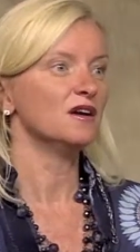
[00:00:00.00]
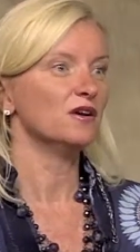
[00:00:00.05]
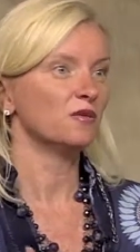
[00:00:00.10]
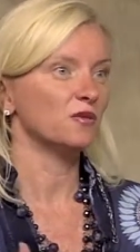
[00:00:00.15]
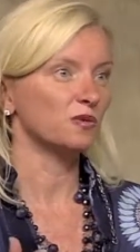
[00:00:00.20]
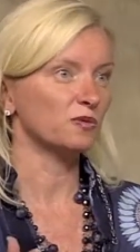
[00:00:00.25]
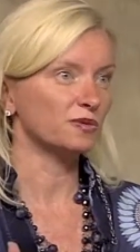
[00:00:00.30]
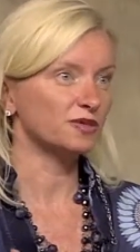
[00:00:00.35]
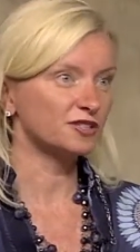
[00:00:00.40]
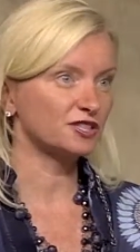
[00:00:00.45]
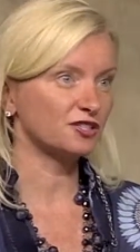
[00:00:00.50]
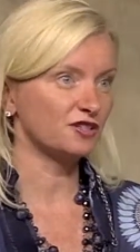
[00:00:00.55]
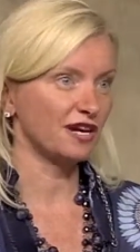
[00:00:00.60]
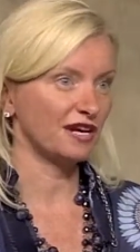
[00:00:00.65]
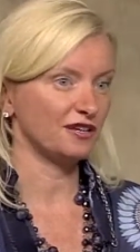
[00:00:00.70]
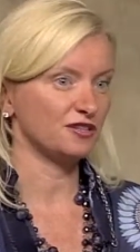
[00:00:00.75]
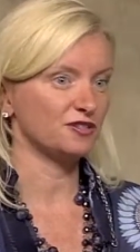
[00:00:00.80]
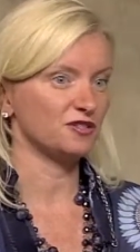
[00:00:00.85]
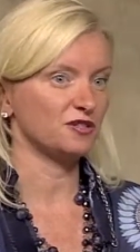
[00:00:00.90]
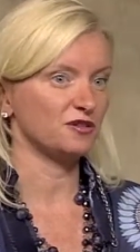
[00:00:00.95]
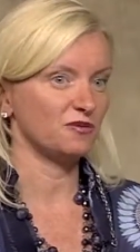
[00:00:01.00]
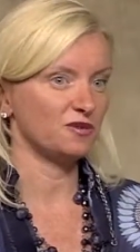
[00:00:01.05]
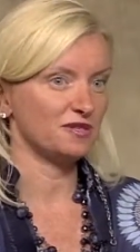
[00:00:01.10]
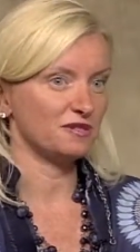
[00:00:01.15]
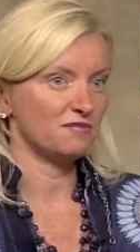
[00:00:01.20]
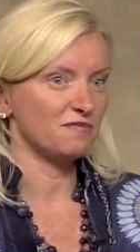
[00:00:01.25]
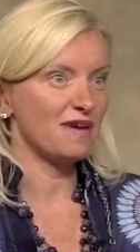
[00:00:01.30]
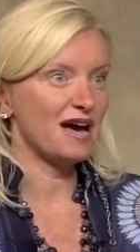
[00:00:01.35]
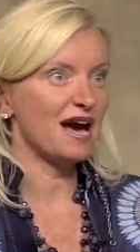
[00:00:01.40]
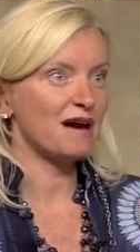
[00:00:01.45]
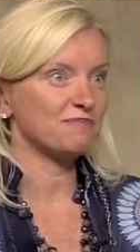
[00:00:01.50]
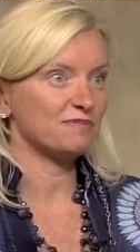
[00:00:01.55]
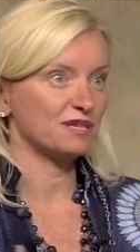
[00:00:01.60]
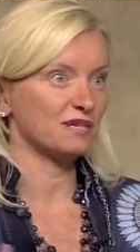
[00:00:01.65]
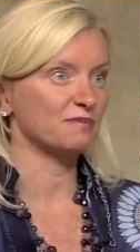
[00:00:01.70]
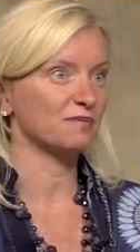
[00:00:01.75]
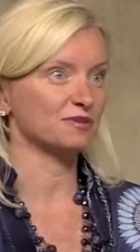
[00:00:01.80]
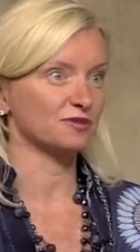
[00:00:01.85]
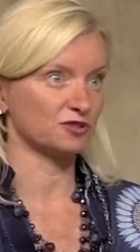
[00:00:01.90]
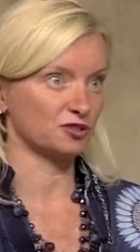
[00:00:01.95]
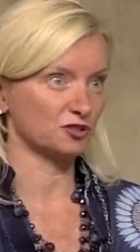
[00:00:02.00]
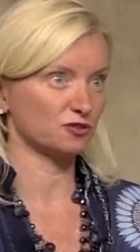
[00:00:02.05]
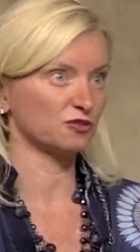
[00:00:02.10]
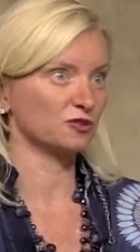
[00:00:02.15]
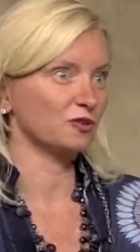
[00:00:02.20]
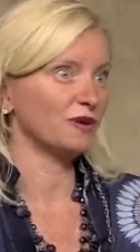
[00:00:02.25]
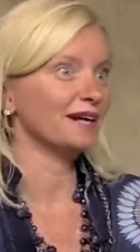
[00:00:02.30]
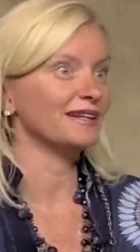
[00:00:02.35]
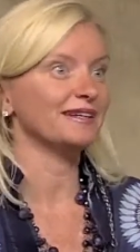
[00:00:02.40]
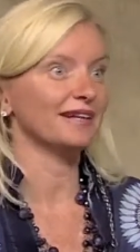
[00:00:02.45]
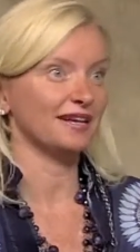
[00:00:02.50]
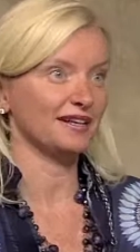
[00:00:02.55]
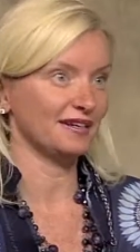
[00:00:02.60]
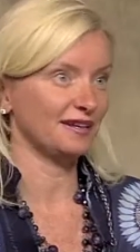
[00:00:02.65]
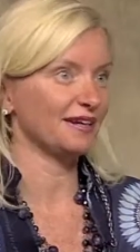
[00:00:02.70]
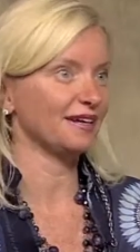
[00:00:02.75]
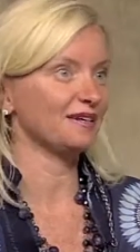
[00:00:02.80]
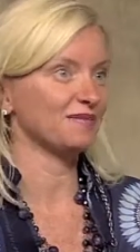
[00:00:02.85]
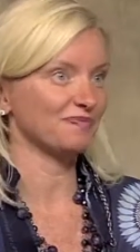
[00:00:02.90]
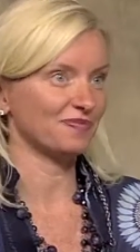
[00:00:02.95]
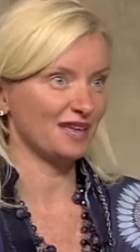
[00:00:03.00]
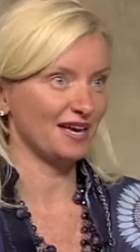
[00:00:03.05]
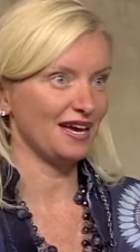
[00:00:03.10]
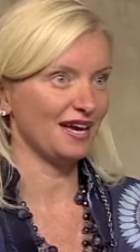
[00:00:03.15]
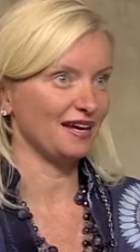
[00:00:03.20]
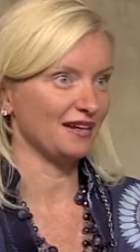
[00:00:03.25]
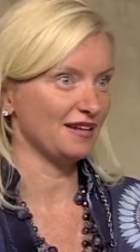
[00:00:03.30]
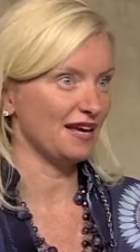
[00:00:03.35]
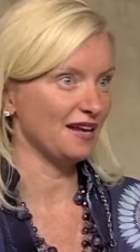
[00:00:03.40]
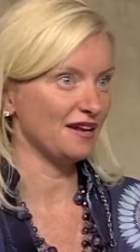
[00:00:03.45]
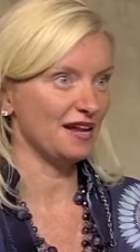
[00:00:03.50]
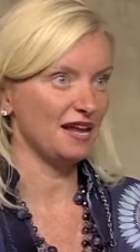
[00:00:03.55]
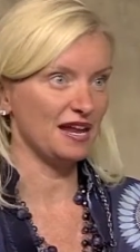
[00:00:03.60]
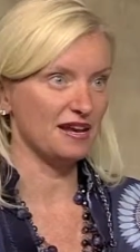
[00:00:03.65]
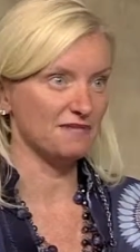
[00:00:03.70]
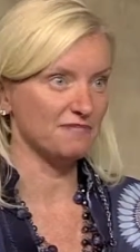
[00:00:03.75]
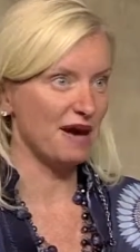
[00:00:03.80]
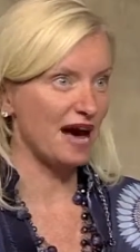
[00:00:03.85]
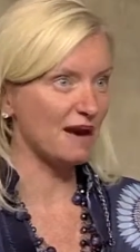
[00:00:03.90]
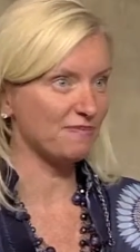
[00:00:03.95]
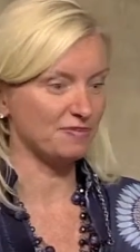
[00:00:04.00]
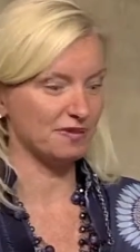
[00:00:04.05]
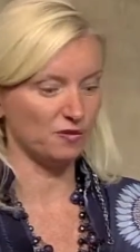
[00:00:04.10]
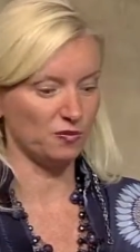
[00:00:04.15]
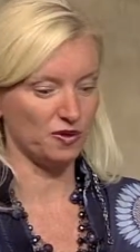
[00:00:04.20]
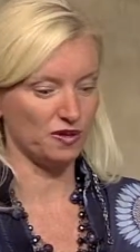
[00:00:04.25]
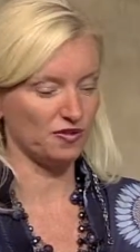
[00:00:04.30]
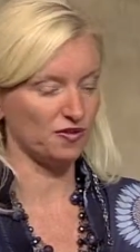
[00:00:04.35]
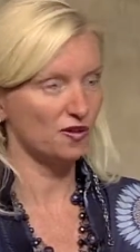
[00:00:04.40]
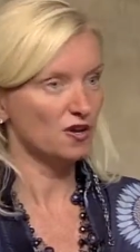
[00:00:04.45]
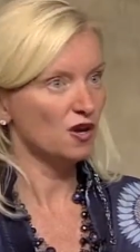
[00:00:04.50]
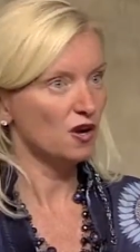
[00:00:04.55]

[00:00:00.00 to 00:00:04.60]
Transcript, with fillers: what we're trying to do is map people's true identity and, and, and map it with